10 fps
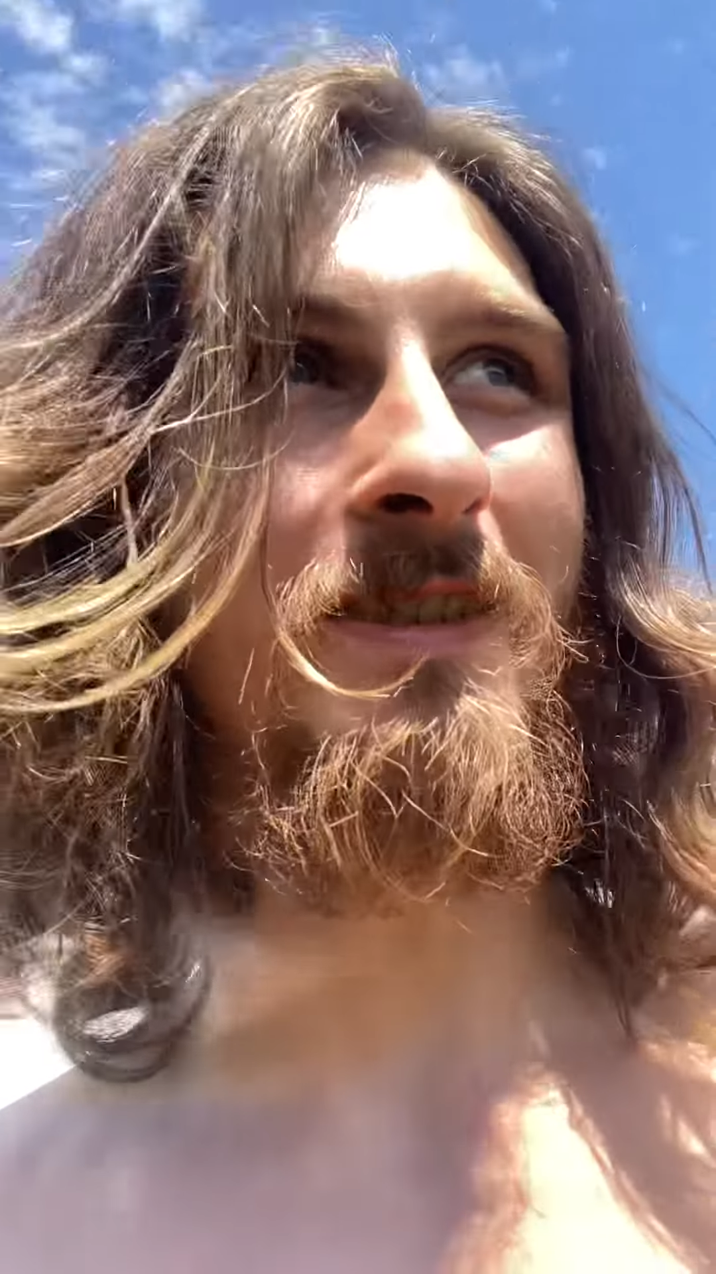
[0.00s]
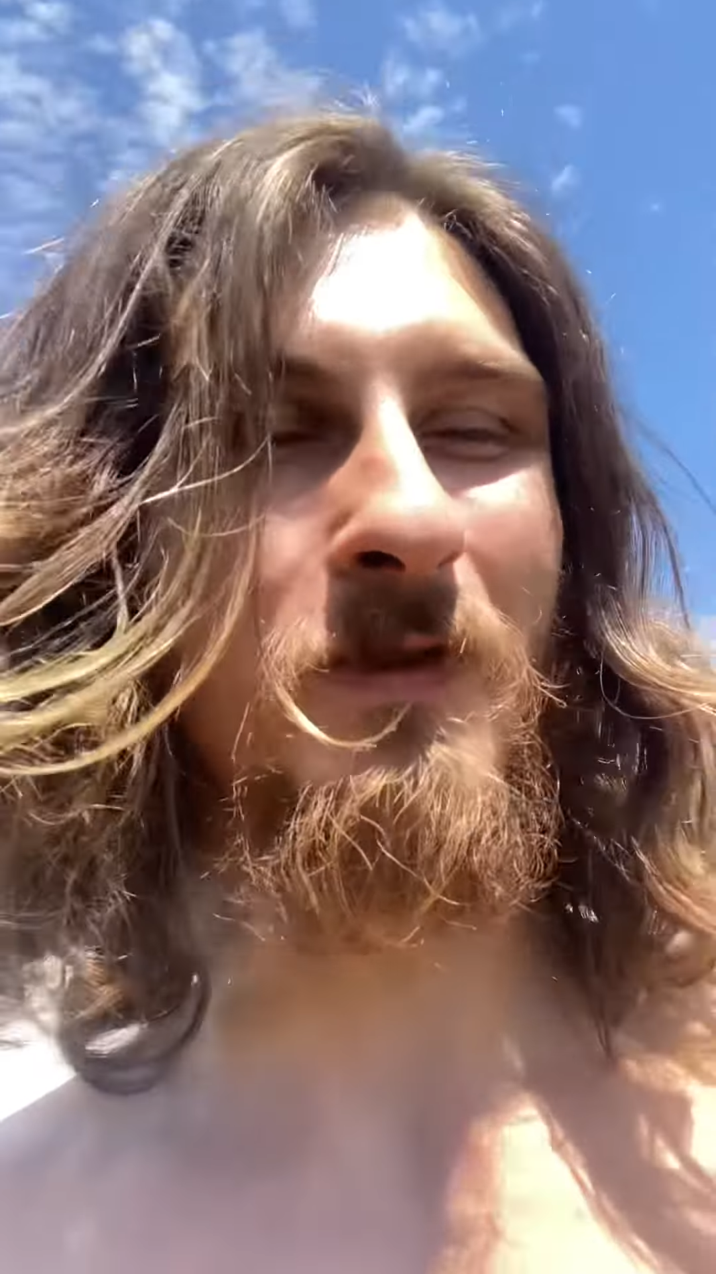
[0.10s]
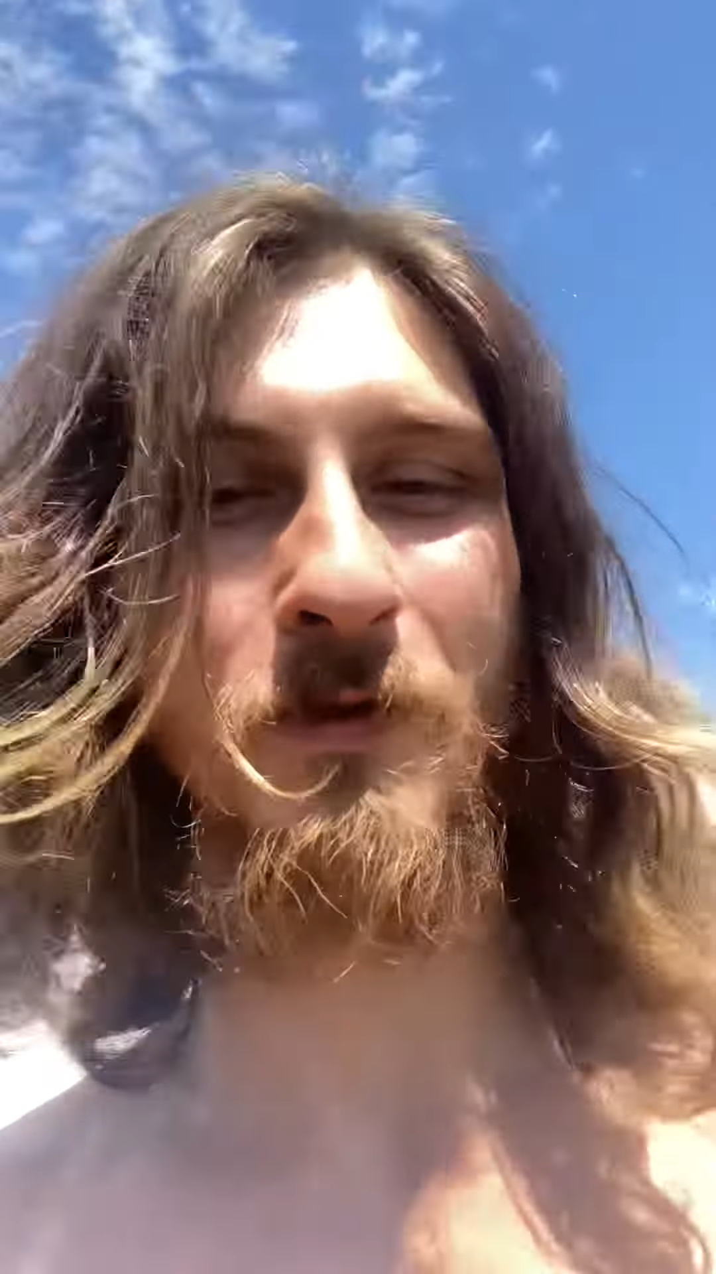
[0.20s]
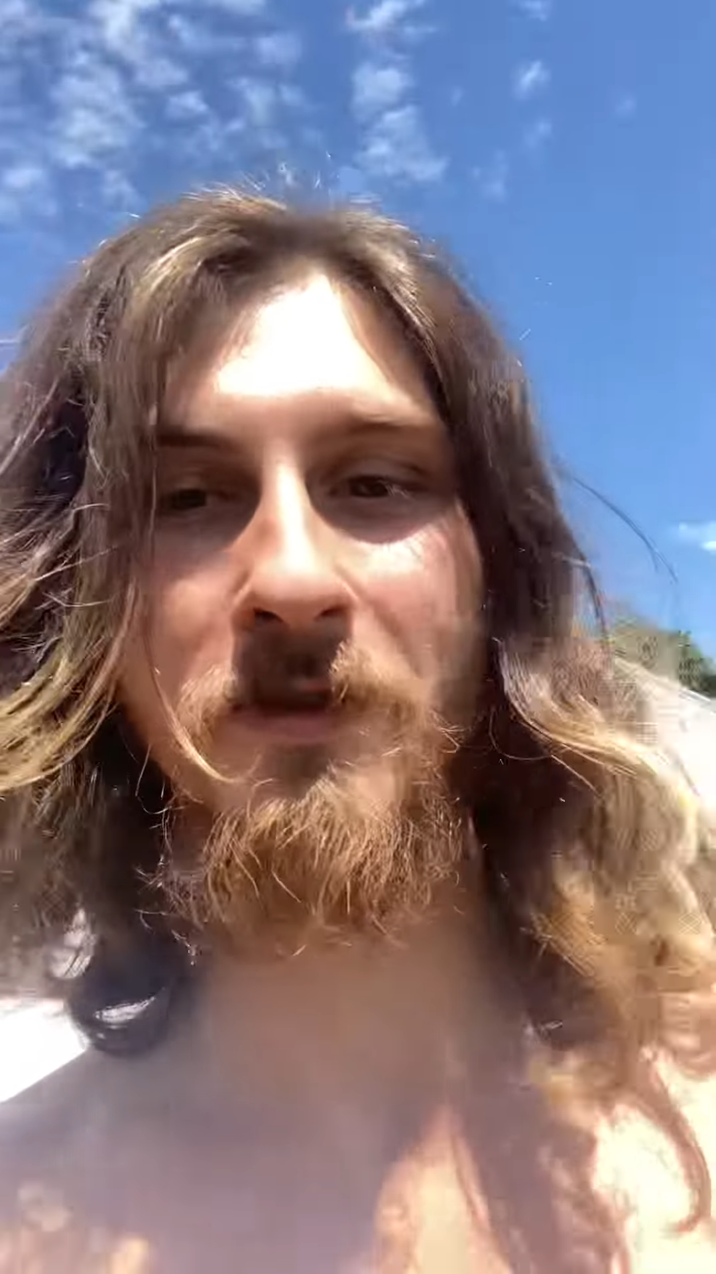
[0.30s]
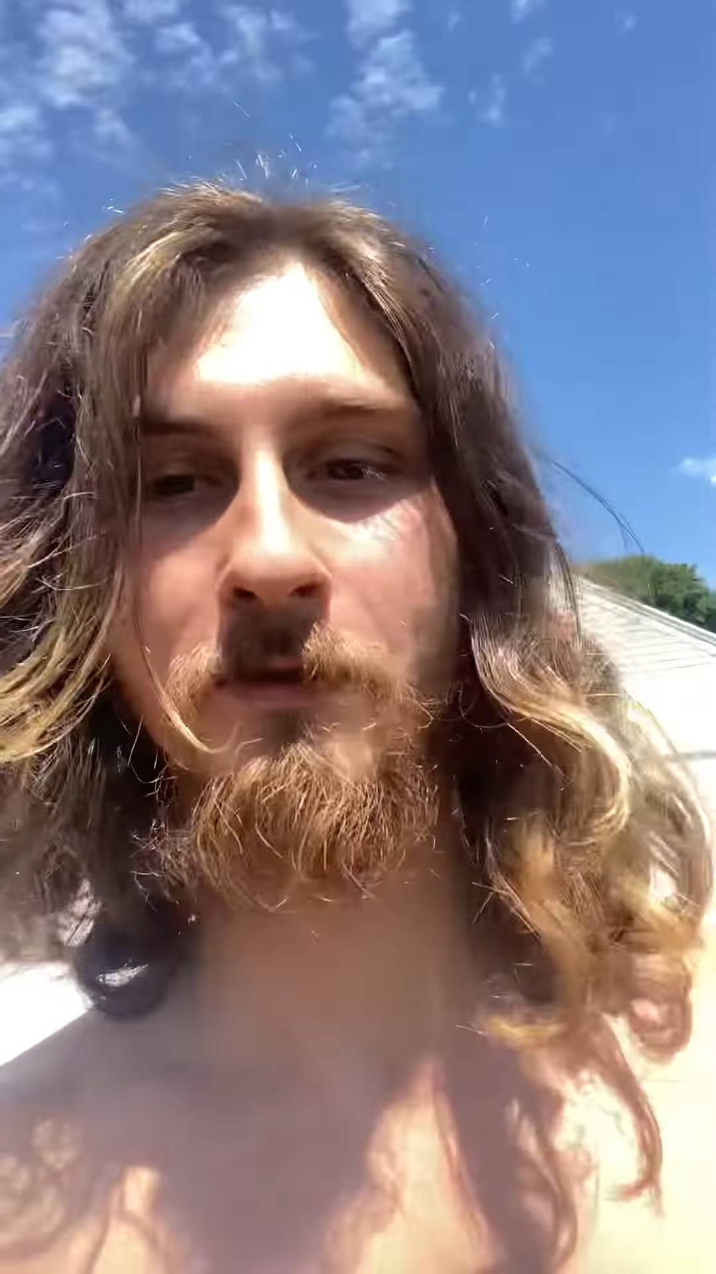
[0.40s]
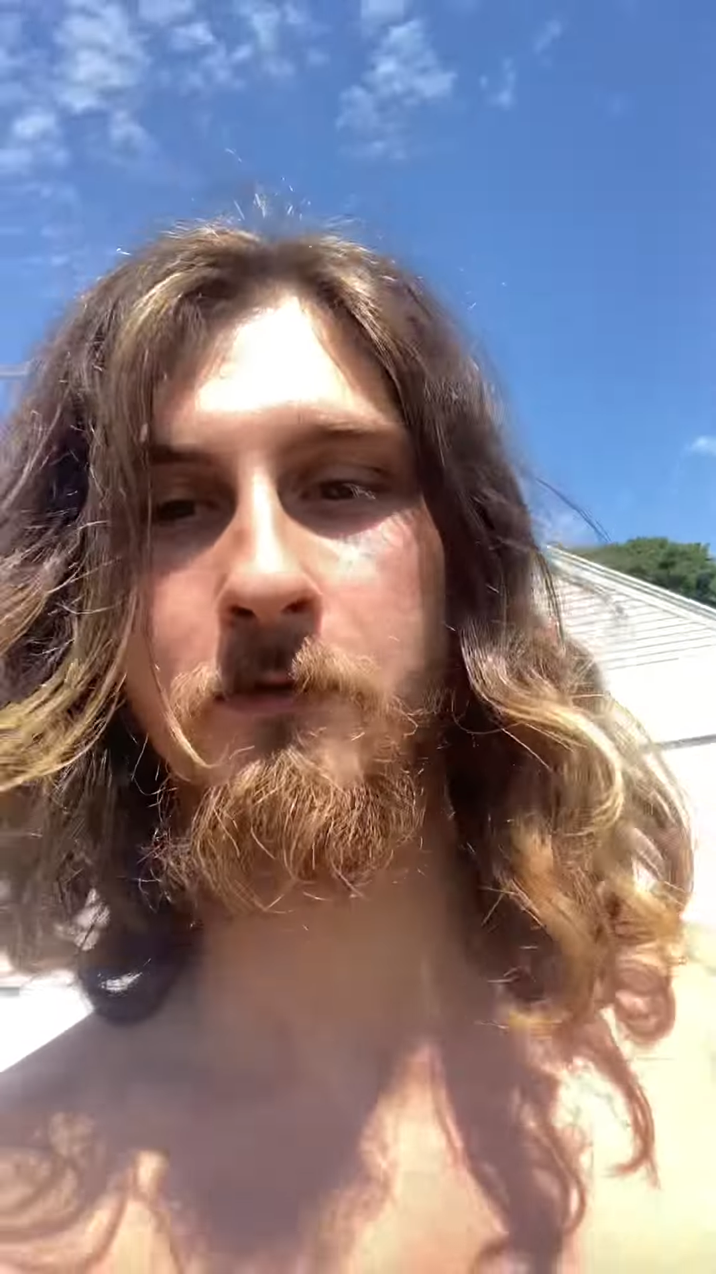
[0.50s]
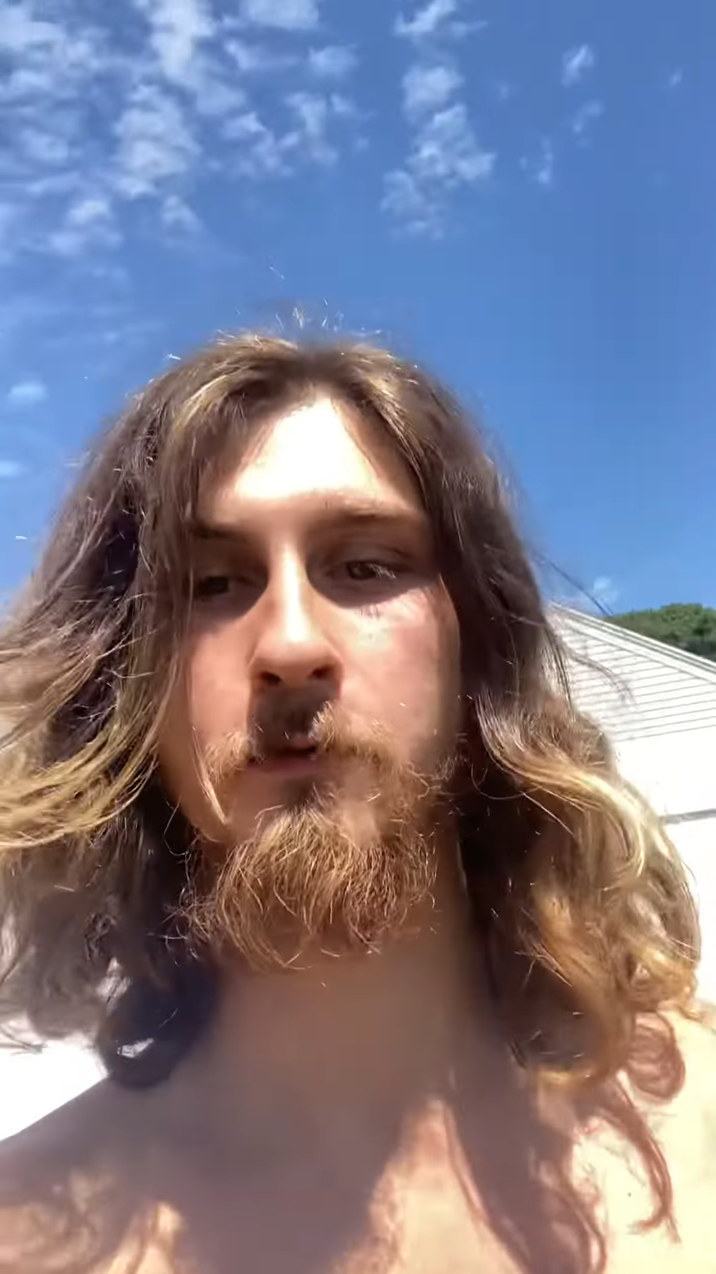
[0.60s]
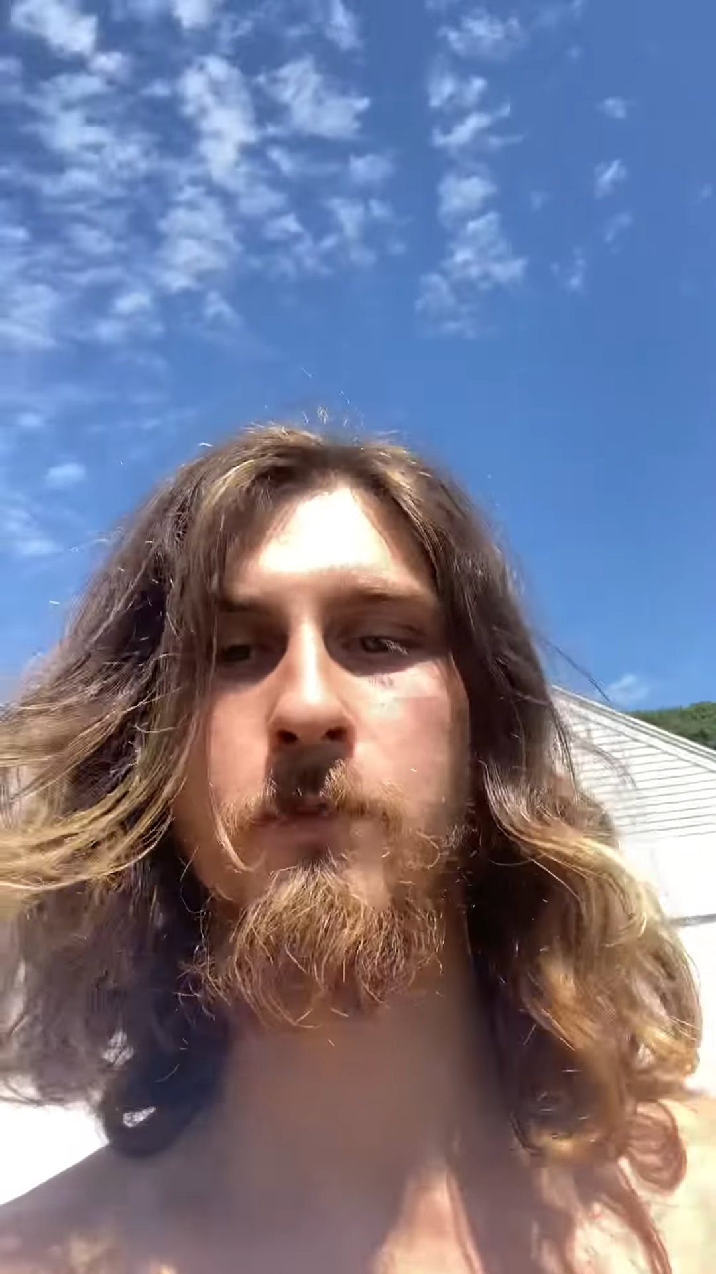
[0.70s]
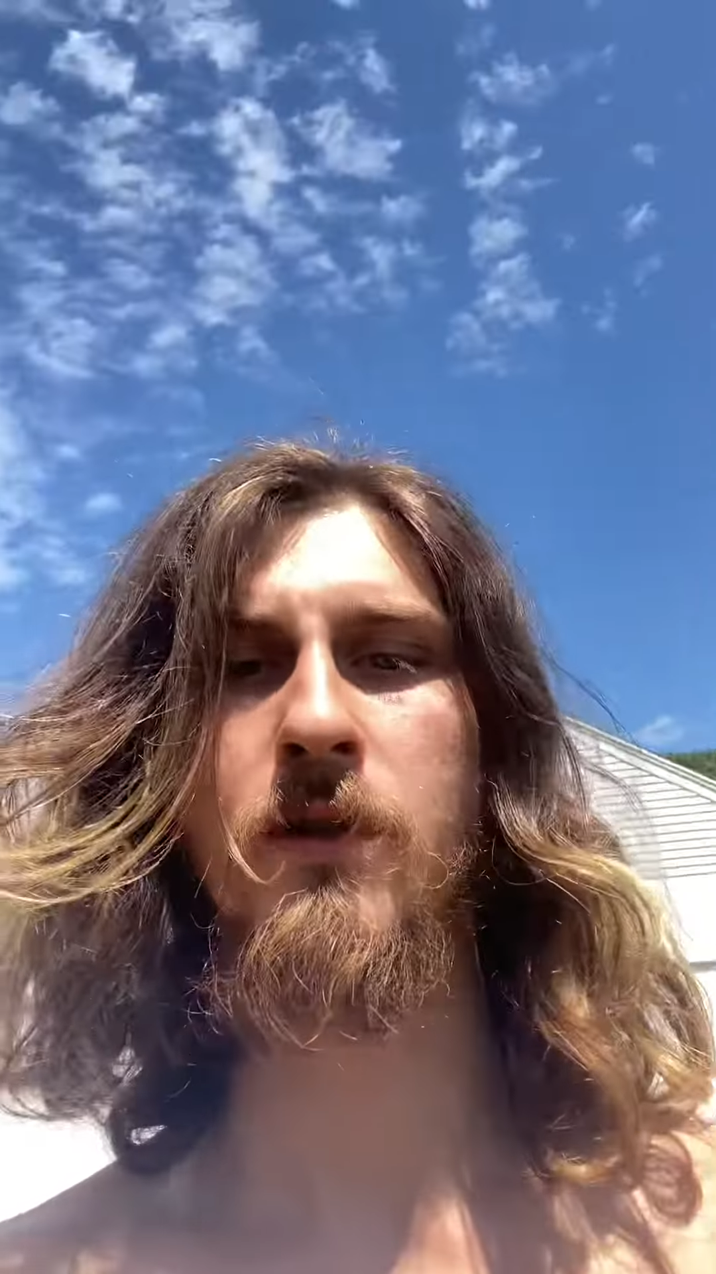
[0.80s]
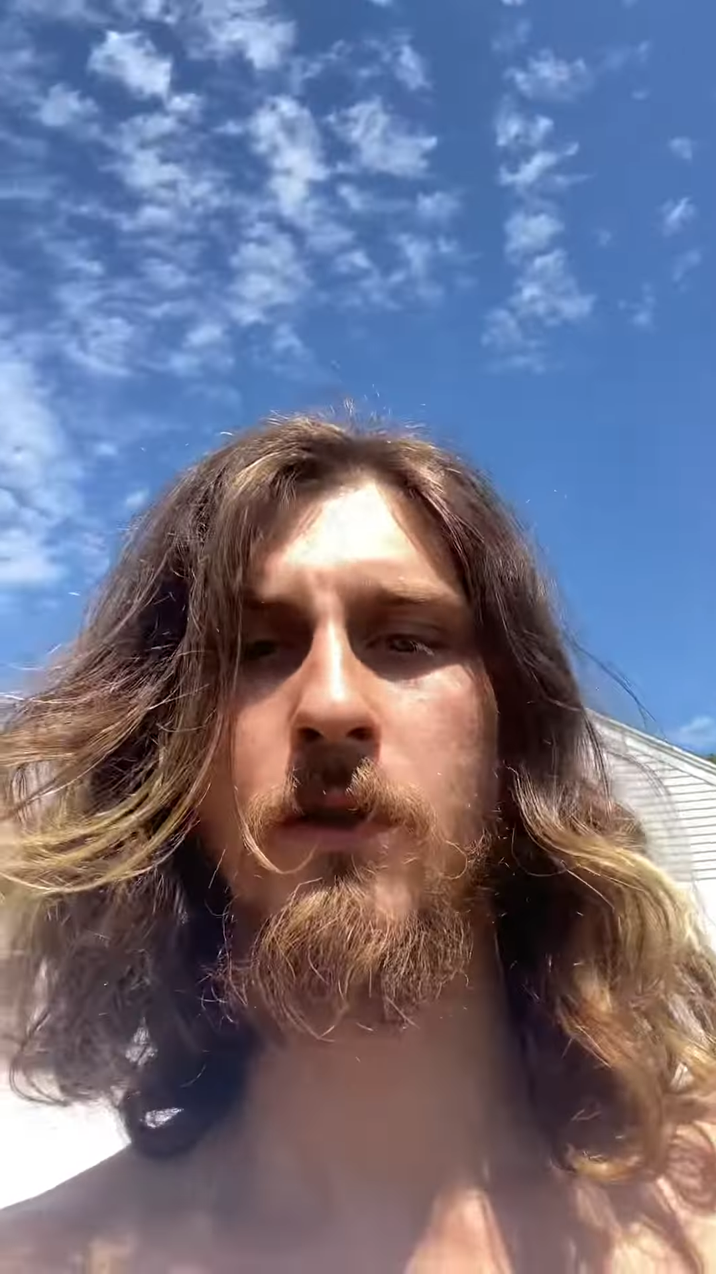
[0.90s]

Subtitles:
YouTube?